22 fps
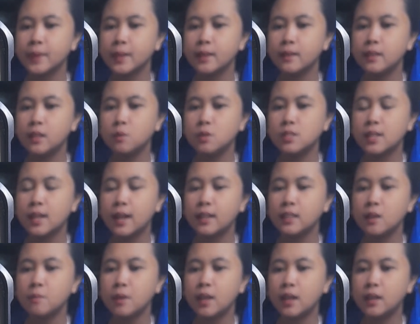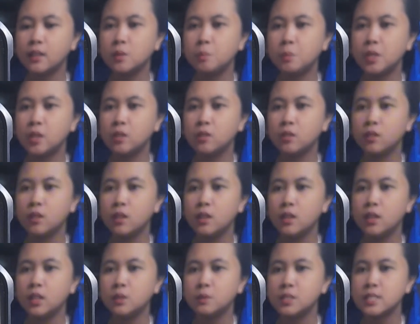that was hiding behind the pillar.
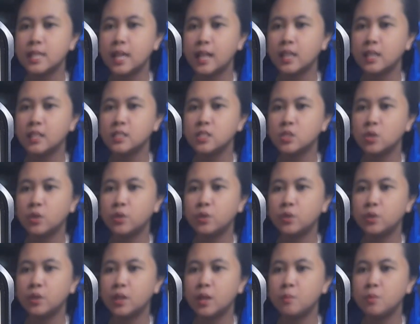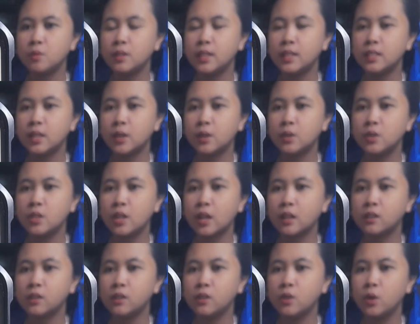It was Gallian's daughter, a brunette-haired
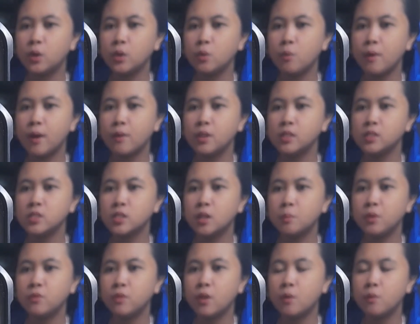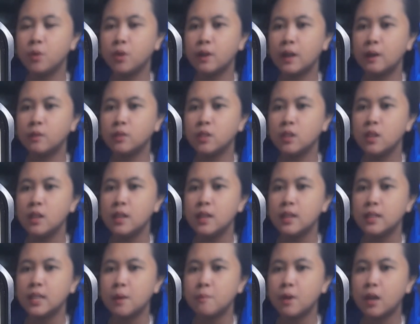girl wearing a sloppy flower crown,
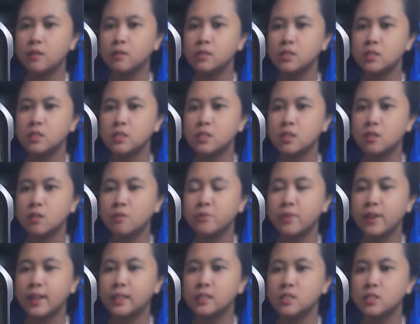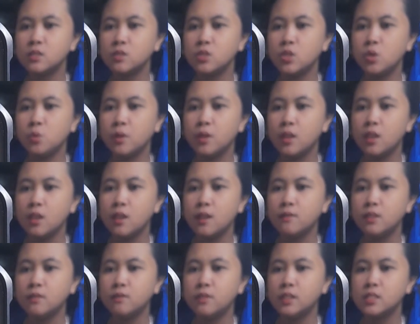came out in his tough hands. You.
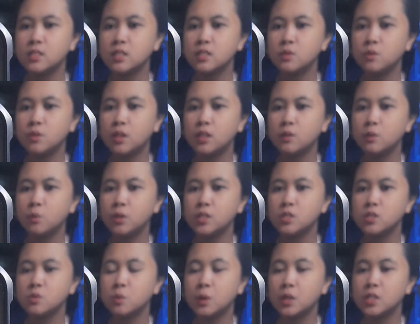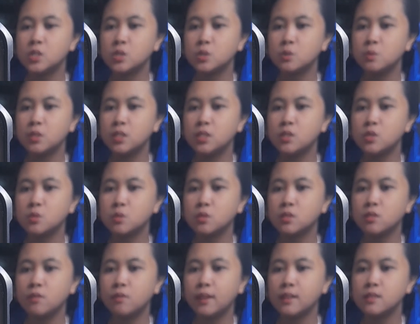When Bastian wants to question with a
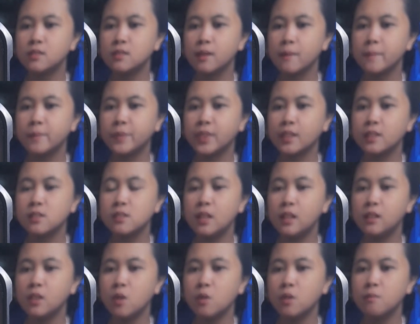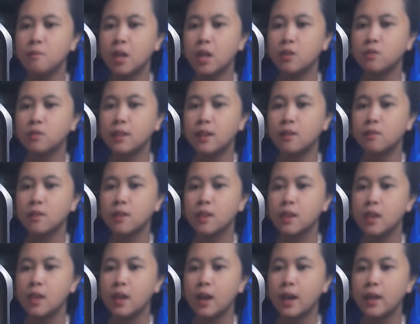distorted face, is Gilio and Mayron here?
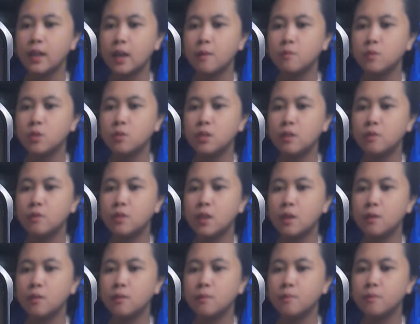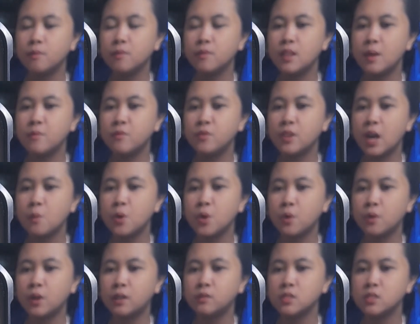I came to give them flower
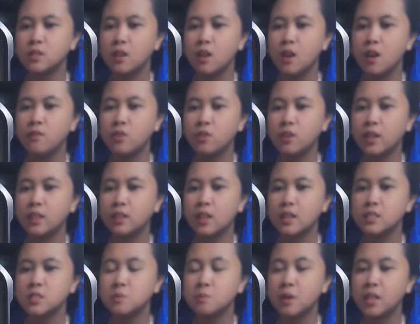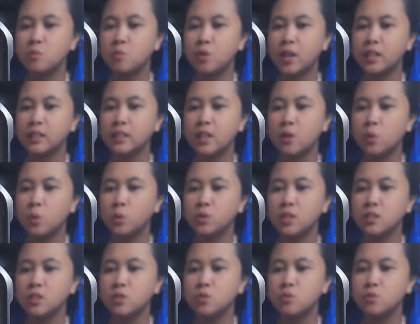crowns. Laurentia smiled brightly,
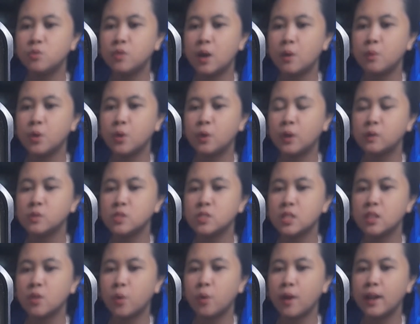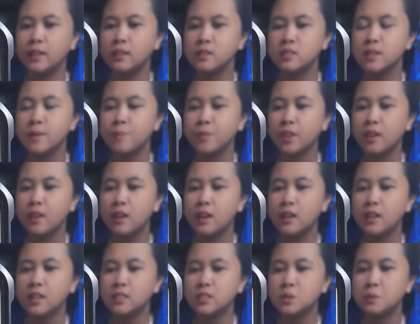holding the two flower crowns in her hands.
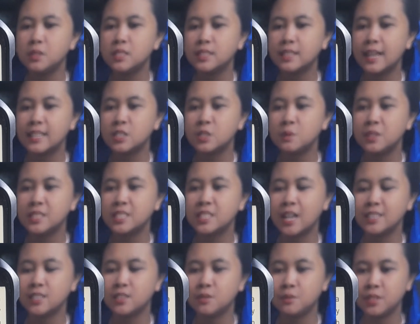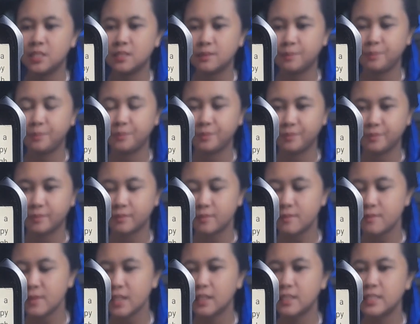Asterisk, asterisk, asterisk.
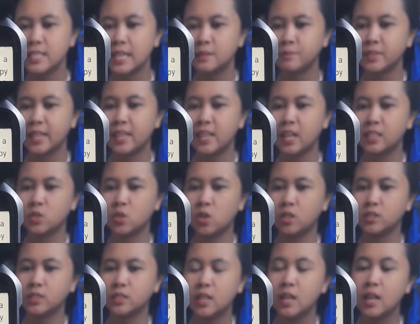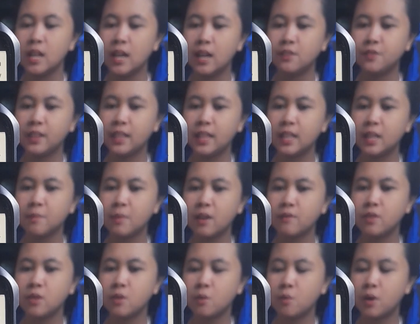Damn, I got caught. I feel like I'm
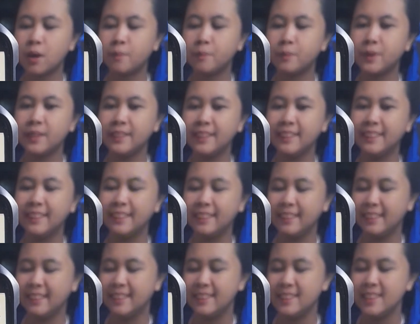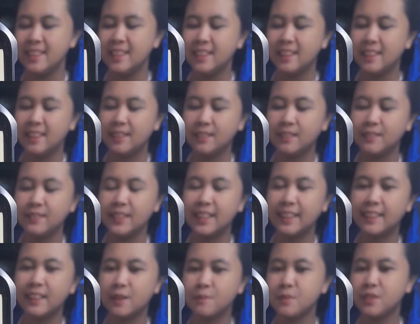having a crump. I feel
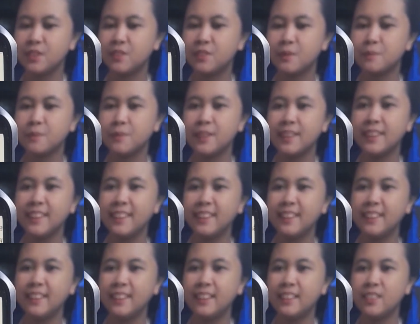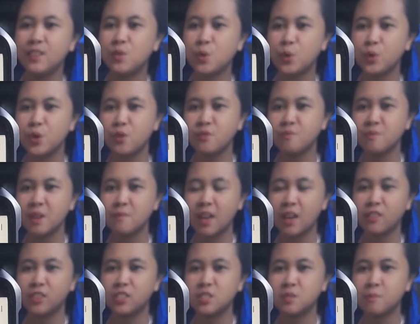like I'm having a crump. In the corner of my
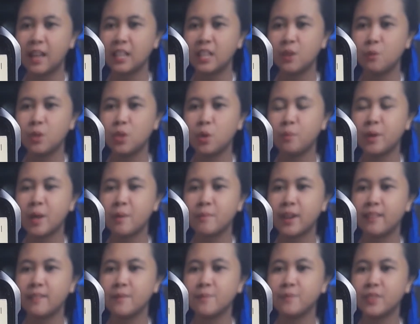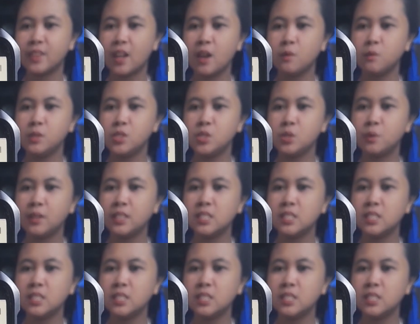mouth, smiling with all my might. I was sure I